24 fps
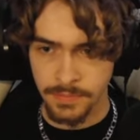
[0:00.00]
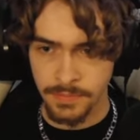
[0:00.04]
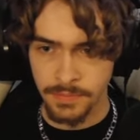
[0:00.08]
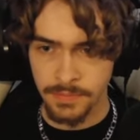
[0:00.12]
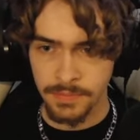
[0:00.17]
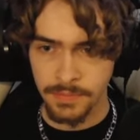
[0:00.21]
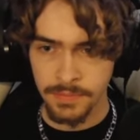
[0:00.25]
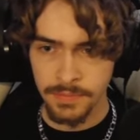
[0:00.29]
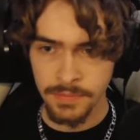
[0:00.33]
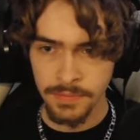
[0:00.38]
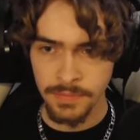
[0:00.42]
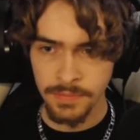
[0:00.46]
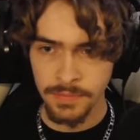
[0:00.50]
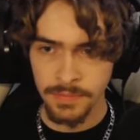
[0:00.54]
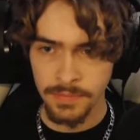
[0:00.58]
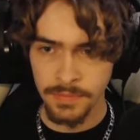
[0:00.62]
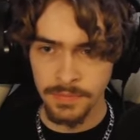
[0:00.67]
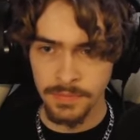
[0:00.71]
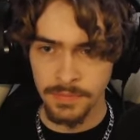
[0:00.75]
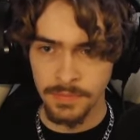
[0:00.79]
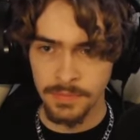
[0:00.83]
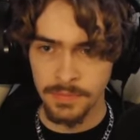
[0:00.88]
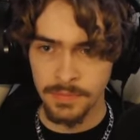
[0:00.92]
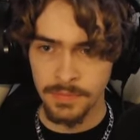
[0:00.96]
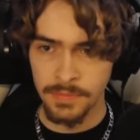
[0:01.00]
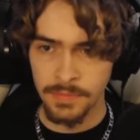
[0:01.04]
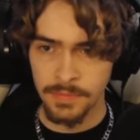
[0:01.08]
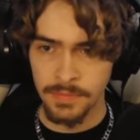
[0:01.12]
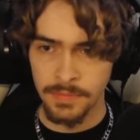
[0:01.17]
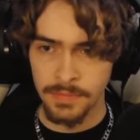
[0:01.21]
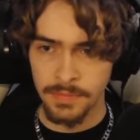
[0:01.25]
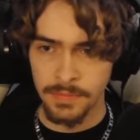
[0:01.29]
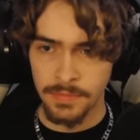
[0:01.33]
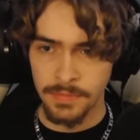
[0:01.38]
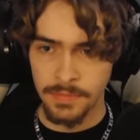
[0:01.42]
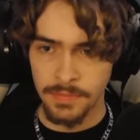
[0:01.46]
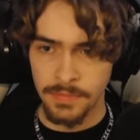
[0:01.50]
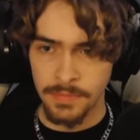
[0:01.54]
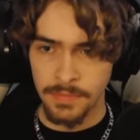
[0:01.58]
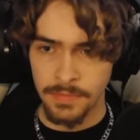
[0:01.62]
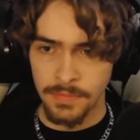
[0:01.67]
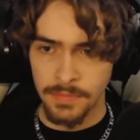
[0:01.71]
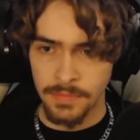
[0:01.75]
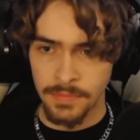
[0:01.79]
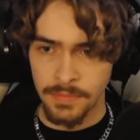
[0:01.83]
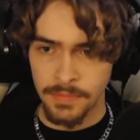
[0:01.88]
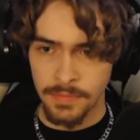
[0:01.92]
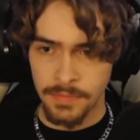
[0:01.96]

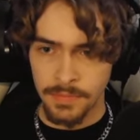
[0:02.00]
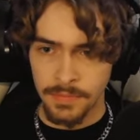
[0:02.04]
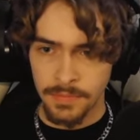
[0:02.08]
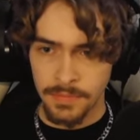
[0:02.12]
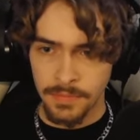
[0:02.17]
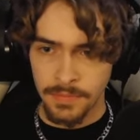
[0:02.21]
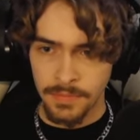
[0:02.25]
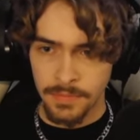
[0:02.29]
This person isn't speaking.